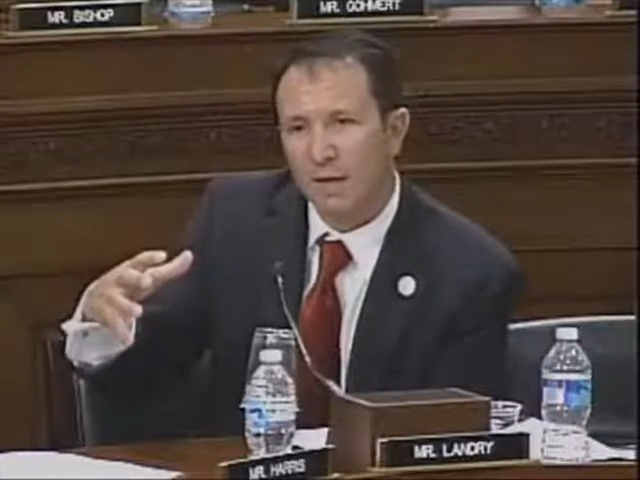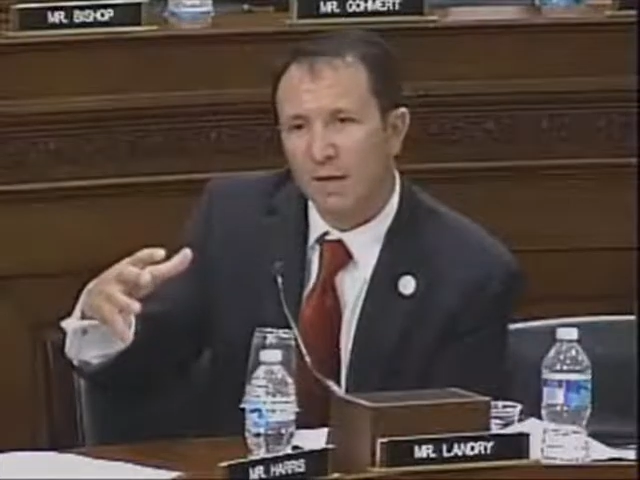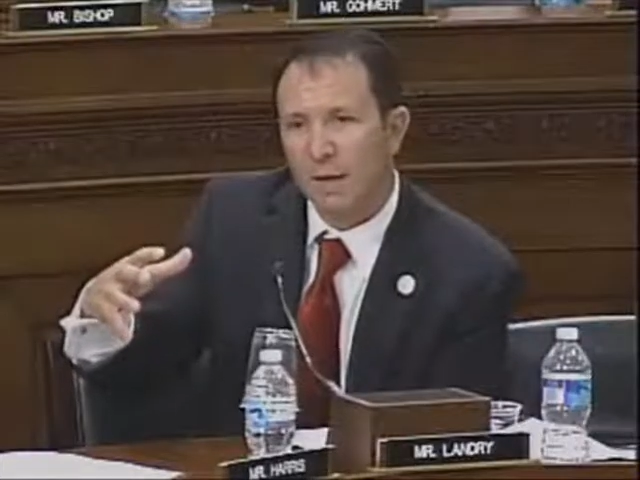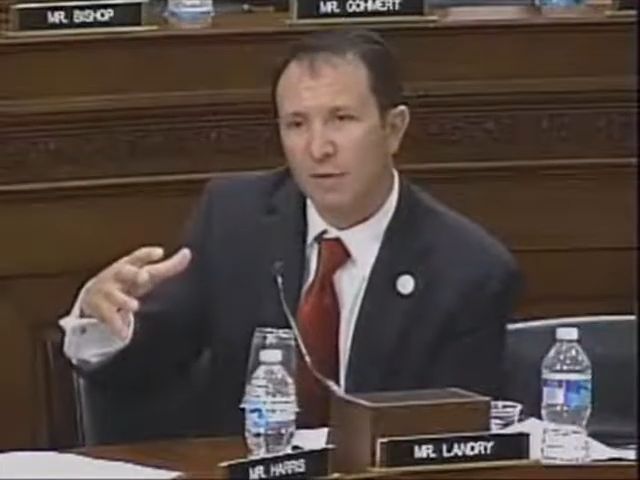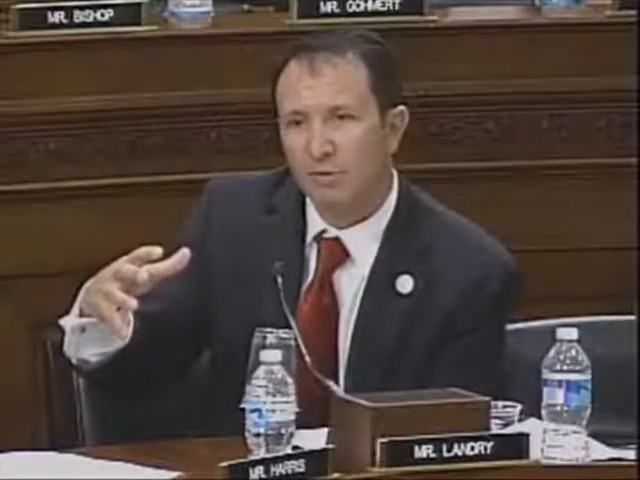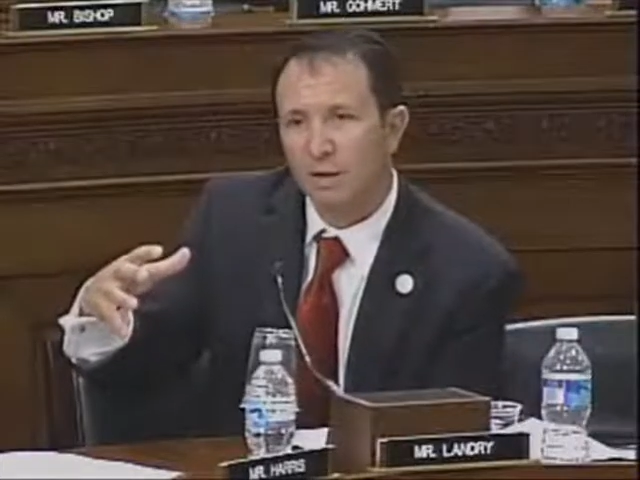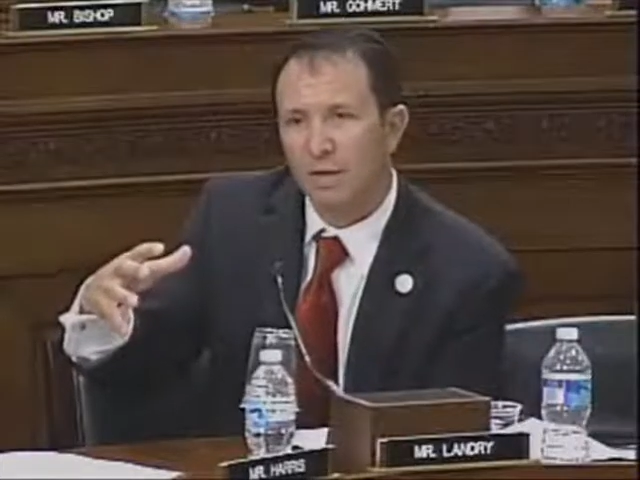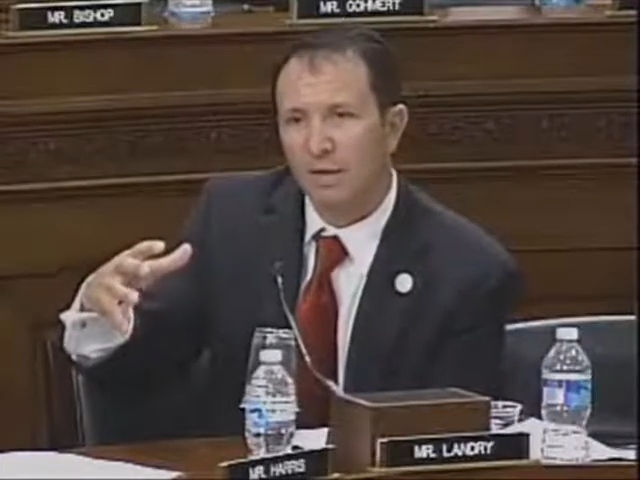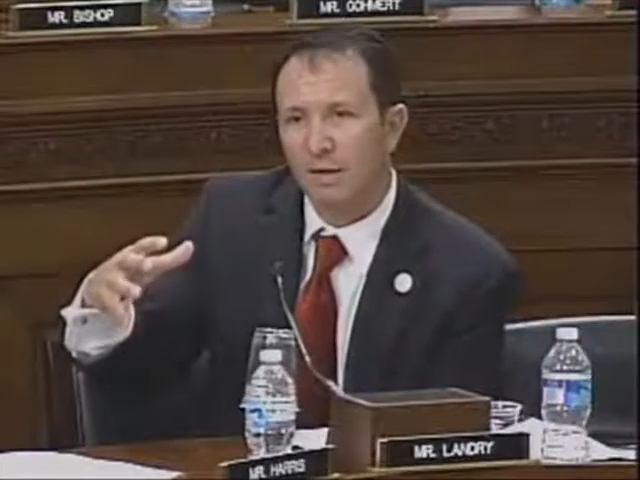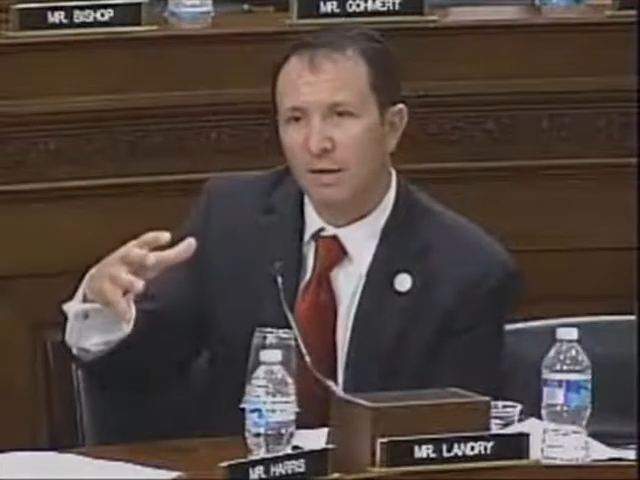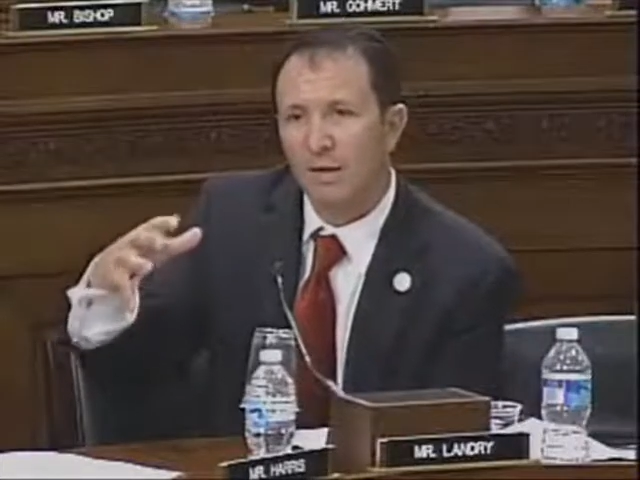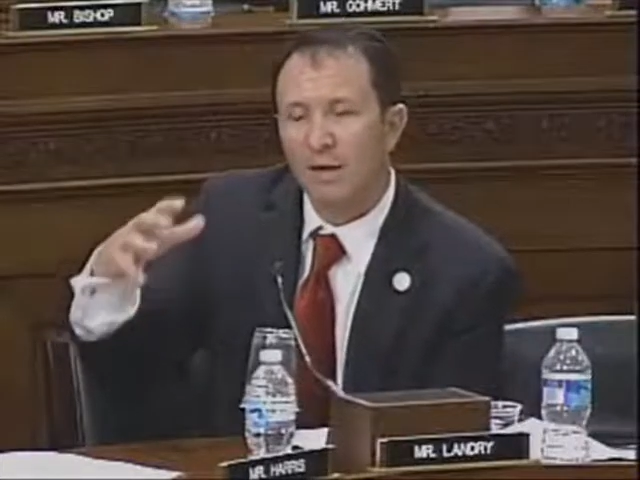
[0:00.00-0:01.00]

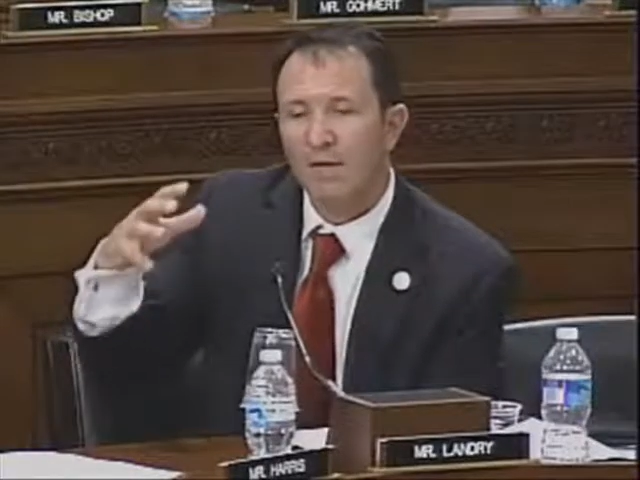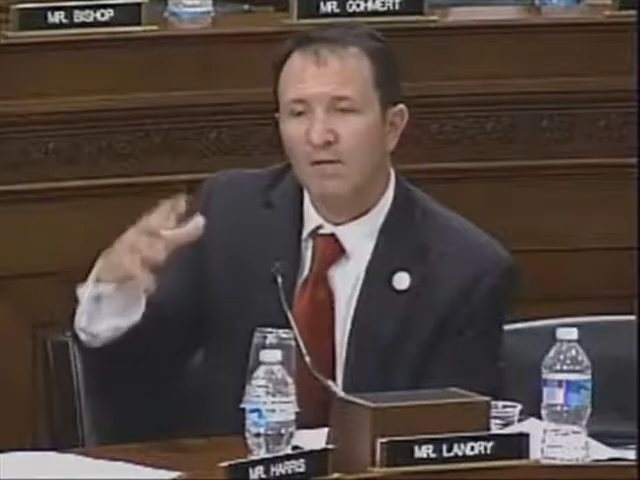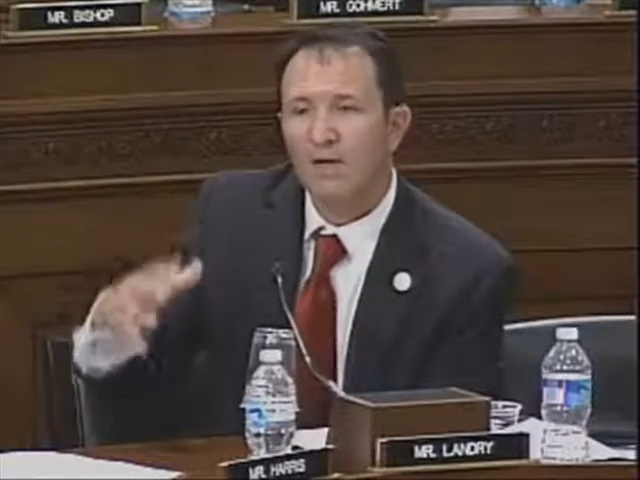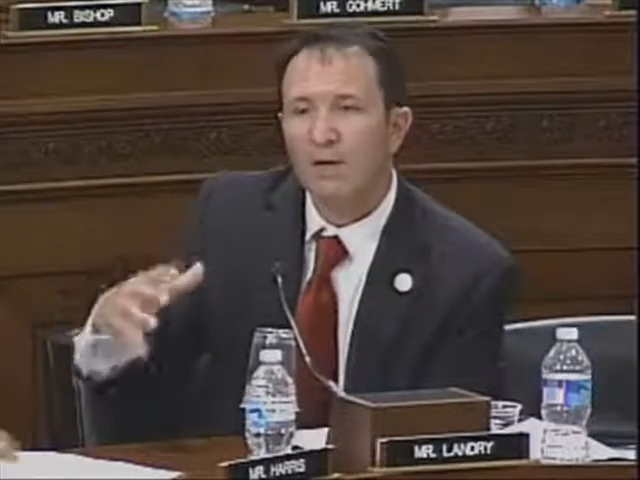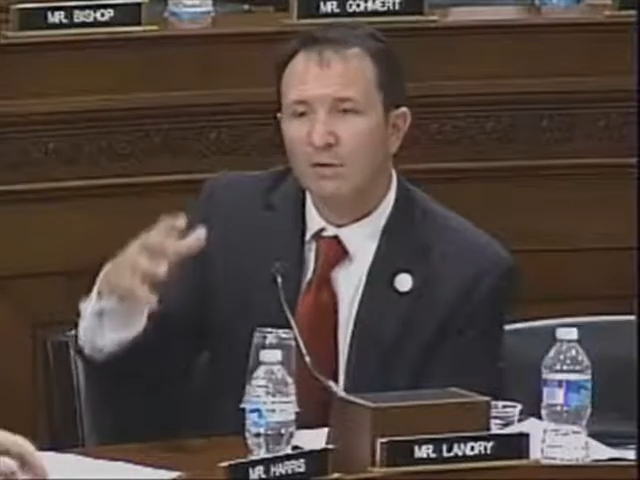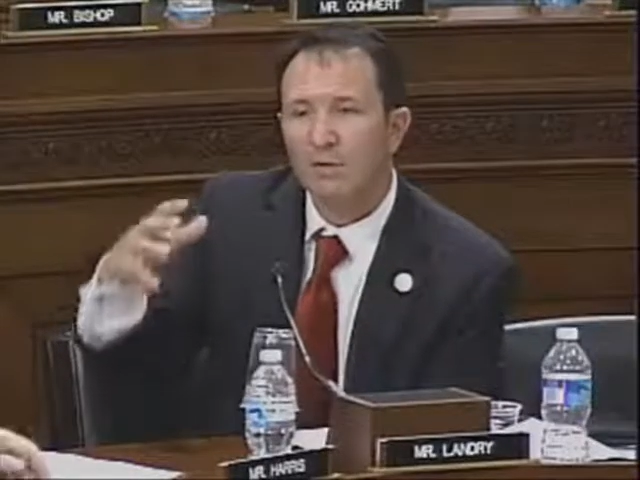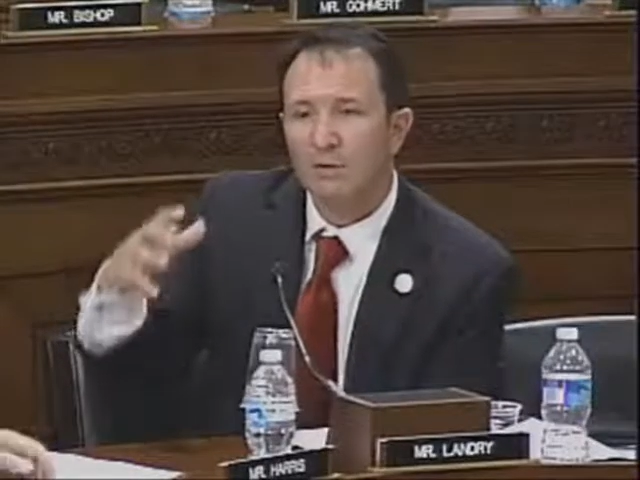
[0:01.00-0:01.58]
contractor fails